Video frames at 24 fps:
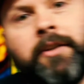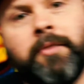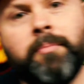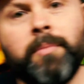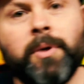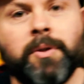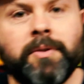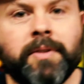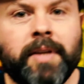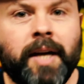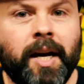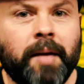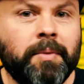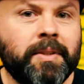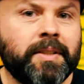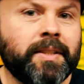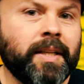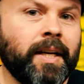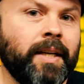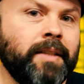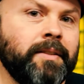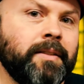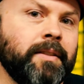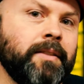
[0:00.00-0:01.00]
Most common
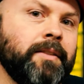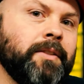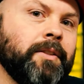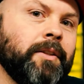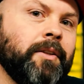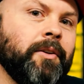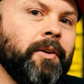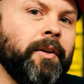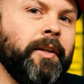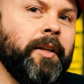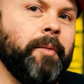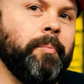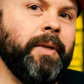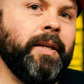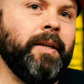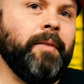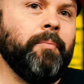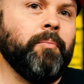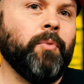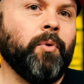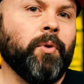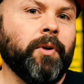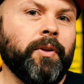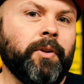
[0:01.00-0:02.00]
sizes are going to be
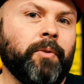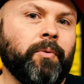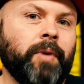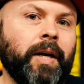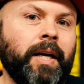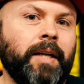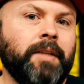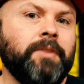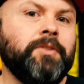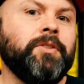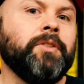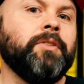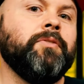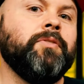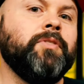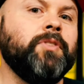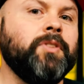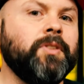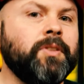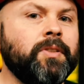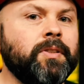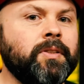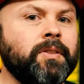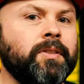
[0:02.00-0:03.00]
more in the range of
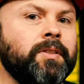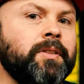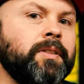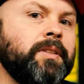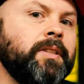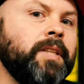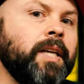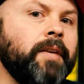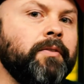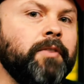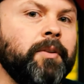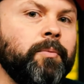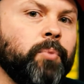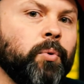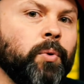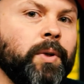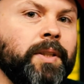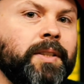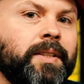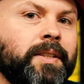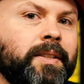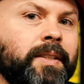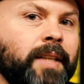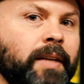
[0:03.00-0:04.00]

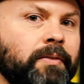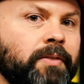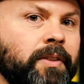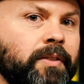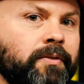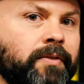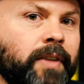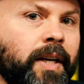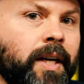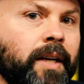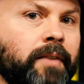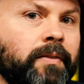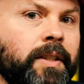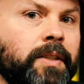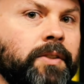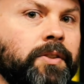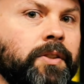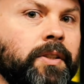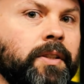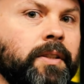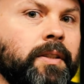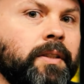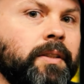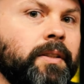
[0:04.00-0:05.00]
7.75
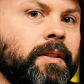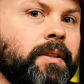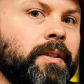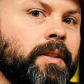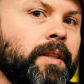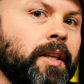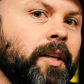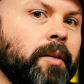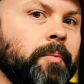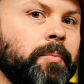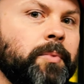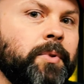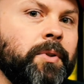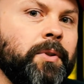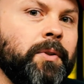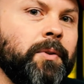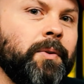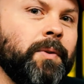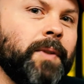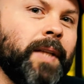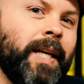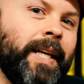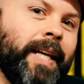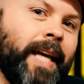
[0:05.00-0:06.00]
inches up
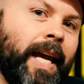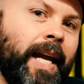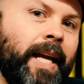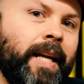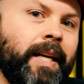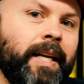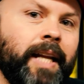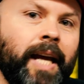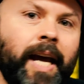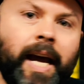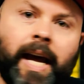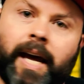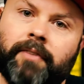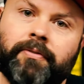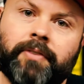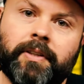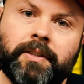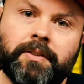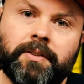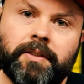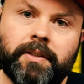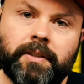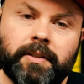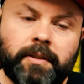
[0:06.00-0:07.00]
to like 8.5
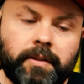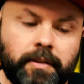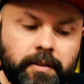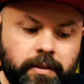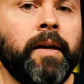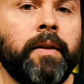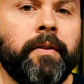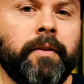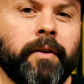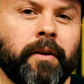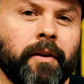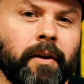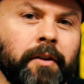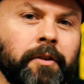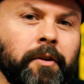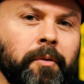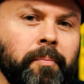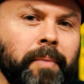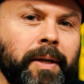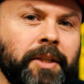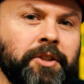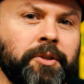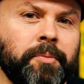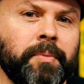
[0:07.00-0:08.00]
inches. There are other
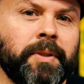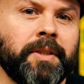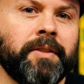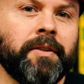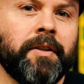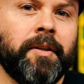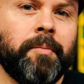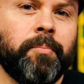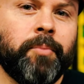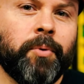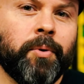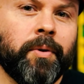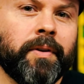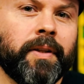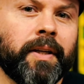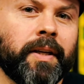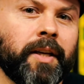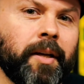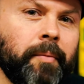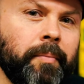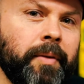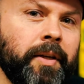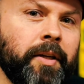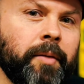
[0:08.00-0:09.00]
measurements on a board that
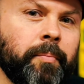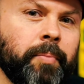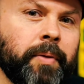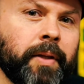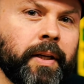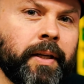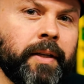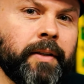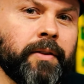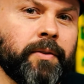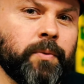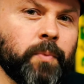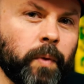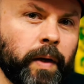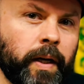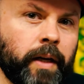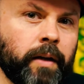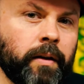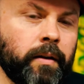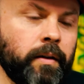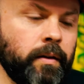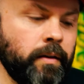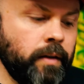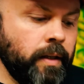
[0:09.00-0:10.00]
come into play as
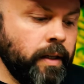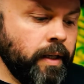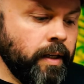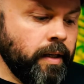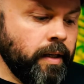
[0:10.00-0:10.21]
well.